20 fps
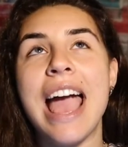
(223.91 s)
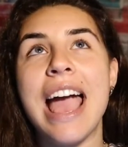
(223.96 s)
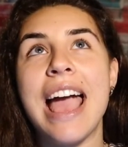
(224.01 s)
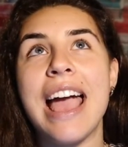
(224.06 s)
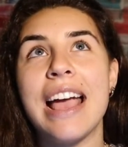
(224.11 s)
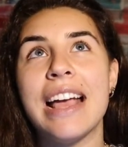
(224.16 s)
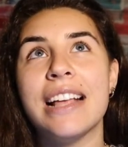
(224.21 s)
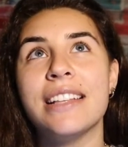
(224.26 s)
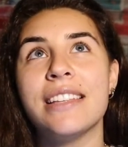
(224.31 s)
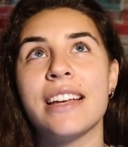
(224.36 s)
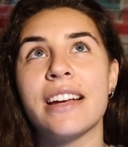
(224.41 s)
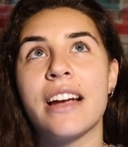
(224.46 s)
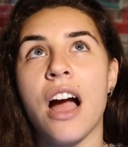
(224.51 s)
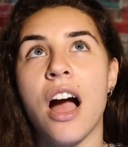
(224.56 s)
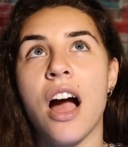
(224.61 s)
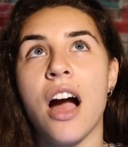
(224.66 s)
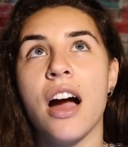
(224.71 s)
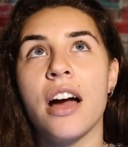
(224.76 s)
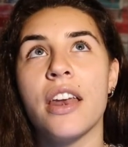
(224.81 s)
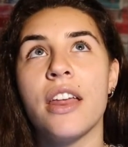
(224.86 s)
and I
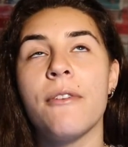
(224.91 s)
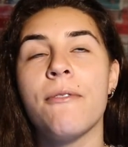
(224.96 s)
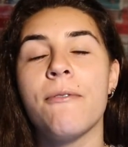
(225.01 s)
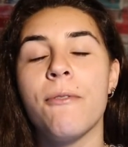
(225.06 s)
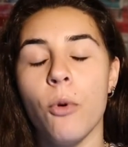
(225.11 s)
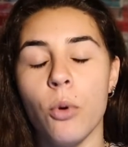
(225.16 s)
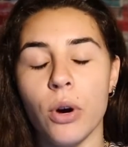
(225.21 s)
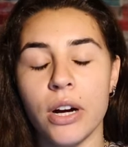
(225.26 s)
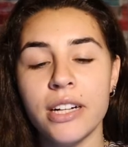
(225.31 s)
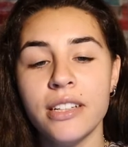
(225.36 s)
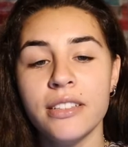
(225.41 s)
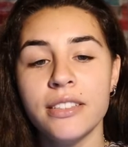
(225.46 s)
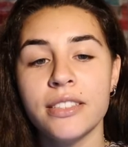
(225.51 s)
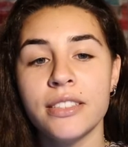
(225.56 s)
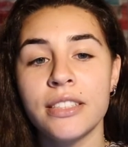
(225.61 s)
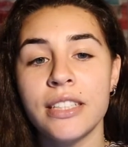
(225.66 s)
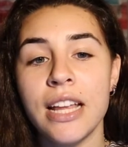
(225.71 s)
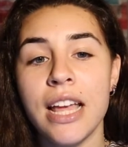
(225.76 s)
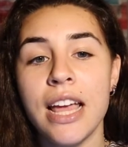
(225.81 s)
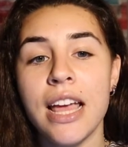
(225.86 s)
got a 4
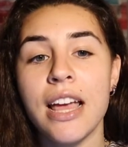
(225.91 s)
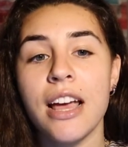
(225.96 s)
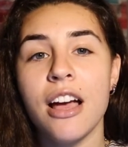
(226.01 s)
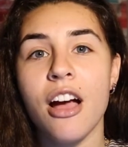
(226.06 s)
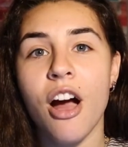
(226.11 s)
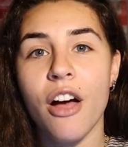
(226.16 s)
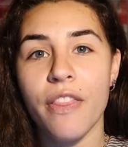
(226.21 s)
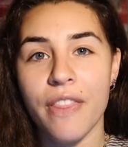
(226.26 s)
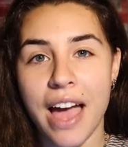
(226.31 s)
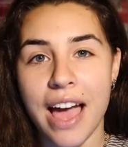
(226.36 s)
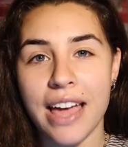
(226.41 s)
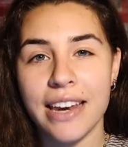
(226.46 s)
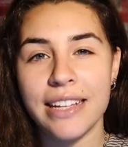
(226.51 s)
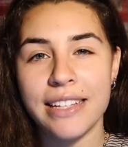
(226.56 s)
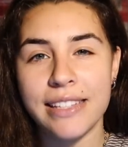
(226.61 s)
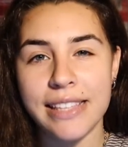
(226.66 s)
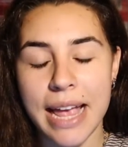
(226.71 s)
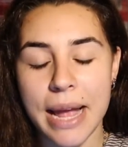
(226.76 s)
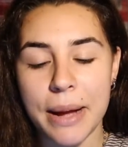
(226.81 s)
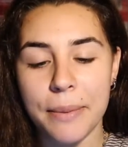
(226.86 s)
on that
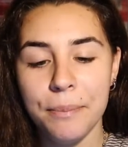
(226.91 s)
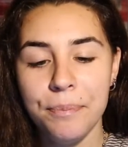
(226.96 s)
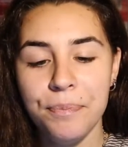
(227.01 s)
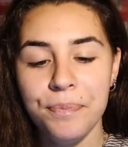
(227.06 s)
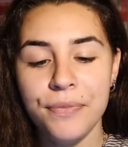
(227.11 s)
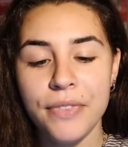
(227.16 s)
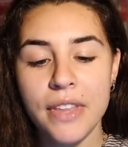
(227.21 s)
exam.